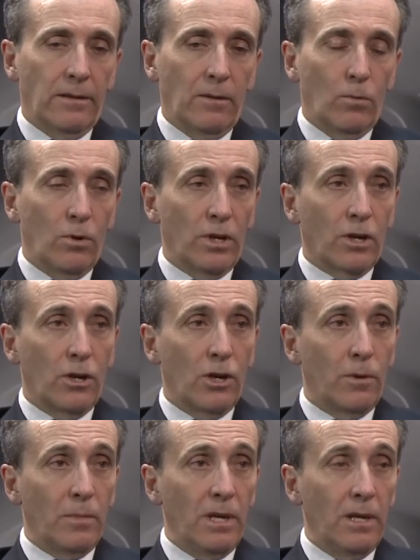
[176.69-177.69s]
the world
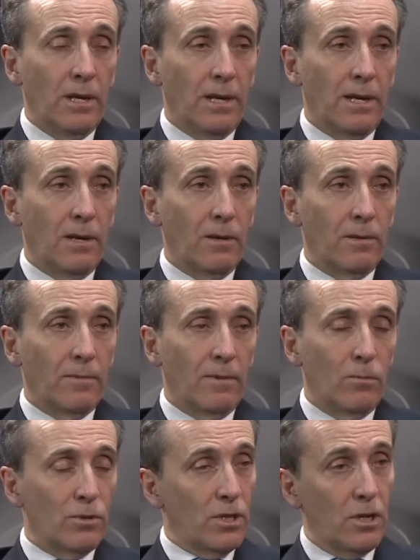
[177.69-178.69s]
economy, there
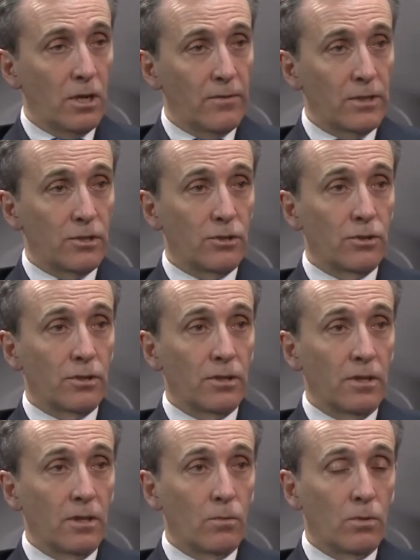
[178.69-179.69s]
was a lot of
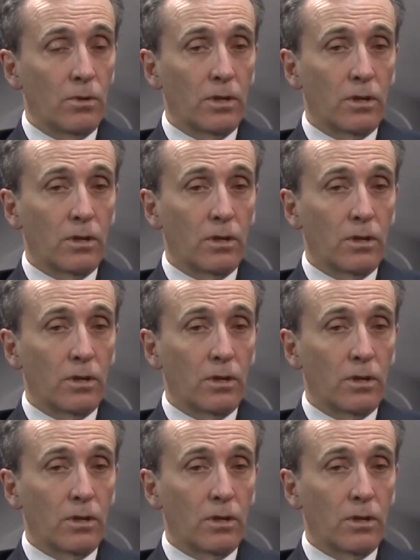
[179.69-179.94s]
uncertainty in the world